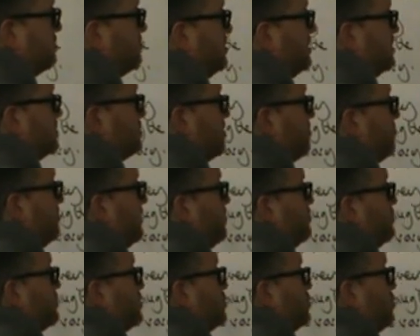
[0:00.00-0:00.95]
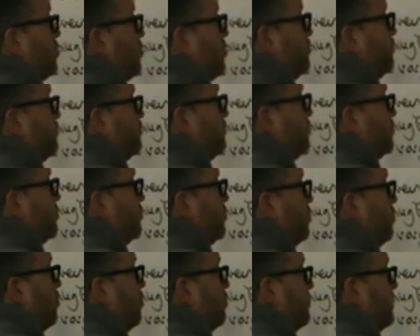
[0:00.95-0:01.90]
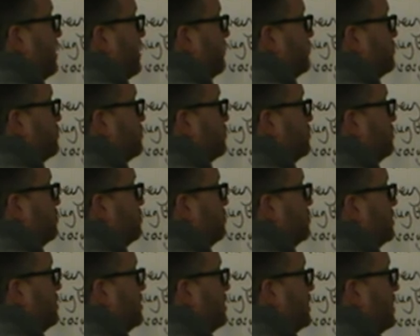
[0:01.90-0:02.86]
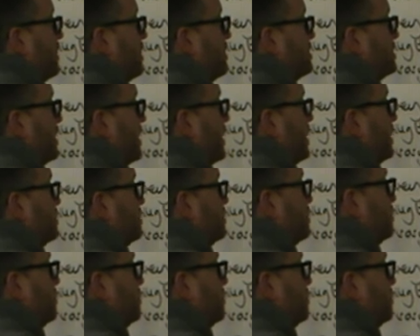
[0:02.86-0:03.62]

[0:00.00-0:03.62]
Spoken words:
means sun bounces off. All we have to do is add